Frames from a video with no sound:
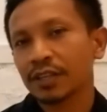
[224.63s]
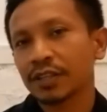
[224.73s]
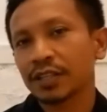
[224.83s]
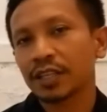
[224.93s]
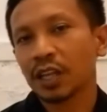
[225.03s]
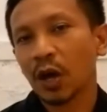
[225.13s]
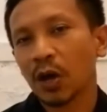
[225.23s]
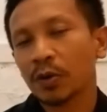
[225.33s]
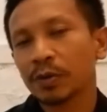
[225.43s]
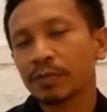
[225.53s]
the
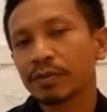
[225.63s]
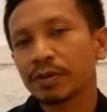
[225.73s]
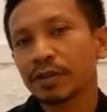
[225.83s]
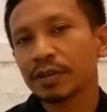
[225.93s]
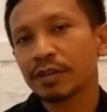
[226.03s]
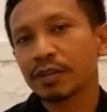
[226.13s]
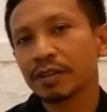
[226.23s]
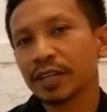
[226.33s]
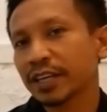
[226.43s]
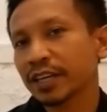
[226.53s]
globe,
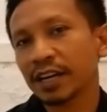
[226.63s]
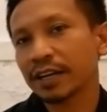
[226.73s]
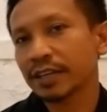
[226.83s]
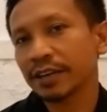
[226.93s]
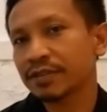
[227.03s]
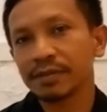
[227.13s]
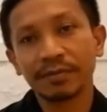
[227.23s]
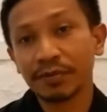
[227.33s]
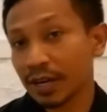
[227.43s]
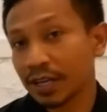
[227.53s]
I have some
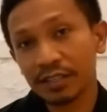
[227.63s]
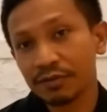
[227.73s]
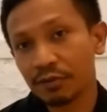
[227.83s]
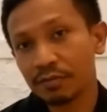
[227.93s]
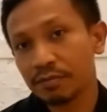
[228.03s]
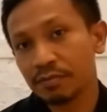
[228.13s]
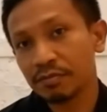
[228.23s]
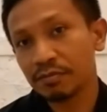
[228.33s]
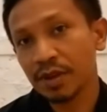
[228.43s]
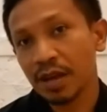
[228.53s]
friends from
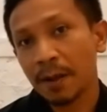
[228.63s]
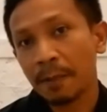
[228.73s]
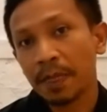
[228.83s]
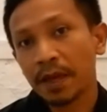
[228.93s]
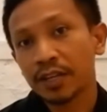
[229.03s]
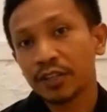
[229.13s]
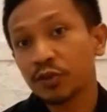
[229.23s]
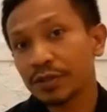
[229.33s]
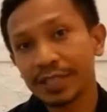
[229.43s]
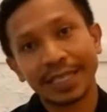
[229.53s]

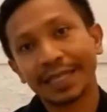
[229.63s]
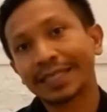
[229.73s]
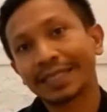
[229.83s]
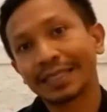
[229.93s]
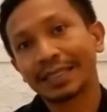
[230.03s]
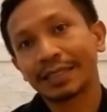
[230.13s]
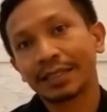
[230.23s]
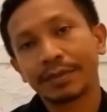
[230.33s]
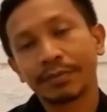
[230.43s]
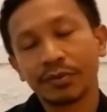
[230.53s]
New Zealand,
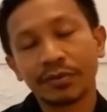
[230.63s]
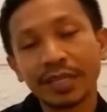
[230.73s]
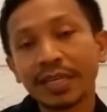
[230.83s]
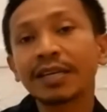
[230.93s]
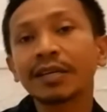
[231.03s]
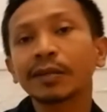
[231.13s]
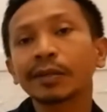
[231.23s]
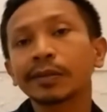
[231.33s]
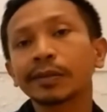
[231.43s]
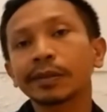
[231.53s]

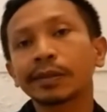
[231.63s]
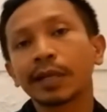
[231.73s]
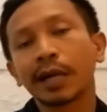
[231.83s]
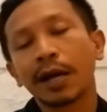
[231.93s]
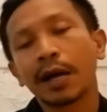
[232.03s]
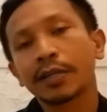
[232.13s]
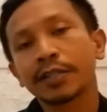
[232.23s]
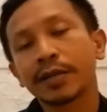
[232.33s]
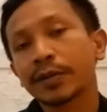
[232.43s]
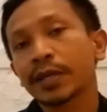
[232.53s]
Brazil,
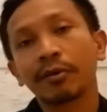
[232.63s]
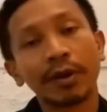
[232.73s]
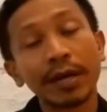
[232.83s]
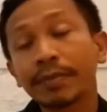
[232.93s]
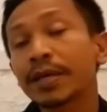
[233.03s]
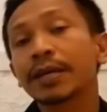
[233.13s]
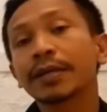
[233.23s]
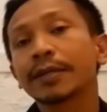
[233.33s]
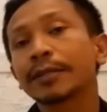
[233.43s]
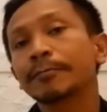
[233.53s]
Saudi
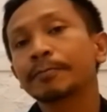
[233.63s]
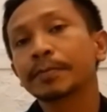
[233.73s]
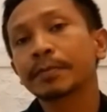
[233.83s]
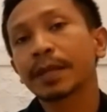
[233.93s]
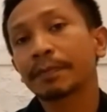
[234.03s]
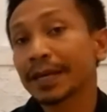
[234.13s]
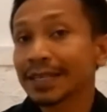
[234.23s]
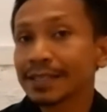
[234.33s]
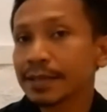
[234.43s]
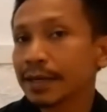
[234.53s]
Arabia,
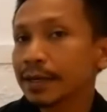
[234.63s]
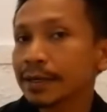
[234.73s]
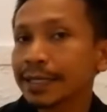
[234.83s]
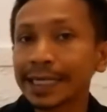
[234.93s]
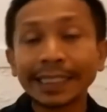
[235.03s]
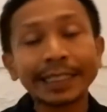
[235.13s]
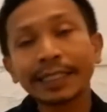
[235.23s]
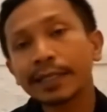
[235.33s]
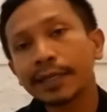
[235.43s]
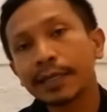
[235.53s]
Pakistan,
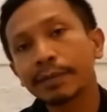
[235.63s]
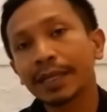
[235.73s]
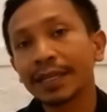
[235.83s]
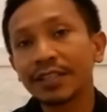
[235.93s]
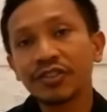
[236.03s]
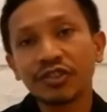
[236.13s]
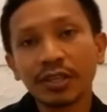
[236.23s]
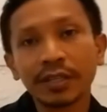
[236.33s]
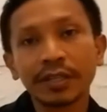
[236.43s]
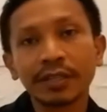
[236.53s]
India,
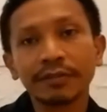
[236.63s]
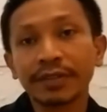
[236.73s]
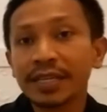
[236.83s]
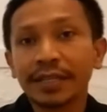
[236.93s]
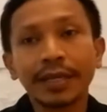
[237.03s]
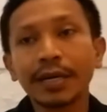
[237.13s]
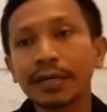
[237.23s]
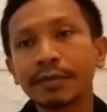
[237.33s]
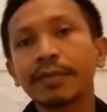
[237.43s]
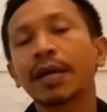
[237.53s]
Malaysia,
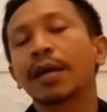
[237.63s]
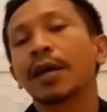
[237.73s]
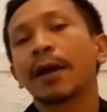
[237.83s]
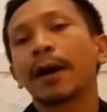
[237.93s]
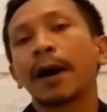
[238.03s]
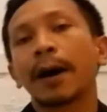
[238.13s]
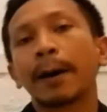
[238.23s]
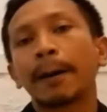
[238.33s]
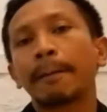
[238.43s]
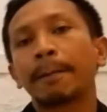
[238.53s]
Vietnam.
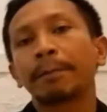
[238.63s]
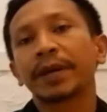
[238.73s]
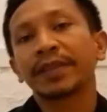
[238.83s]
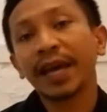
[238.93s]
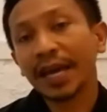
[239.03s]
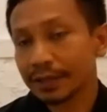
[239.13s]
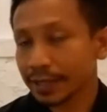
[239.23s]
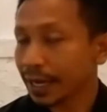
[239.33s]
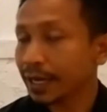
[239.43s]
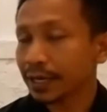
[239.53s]
In that
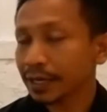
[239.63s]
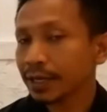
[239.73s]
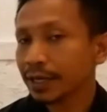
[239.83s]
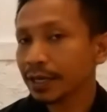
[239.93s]
day,